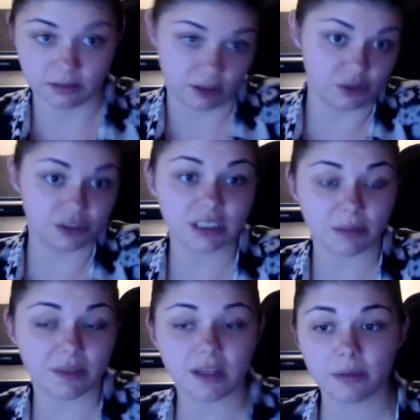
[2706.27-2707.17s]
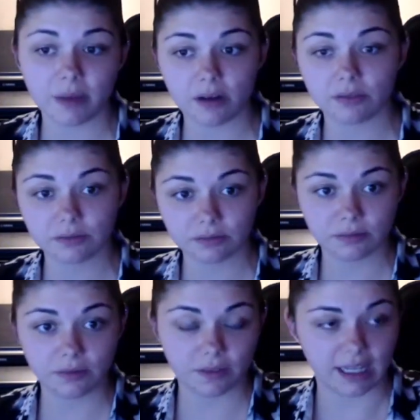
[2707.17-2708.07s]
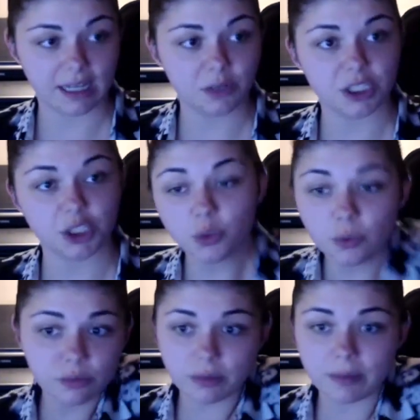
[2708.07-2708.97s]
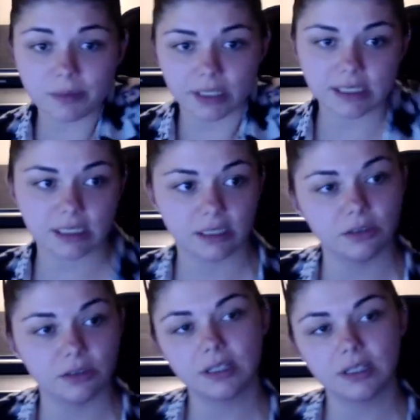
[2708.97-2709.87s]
learn something about the language, you will remember it. So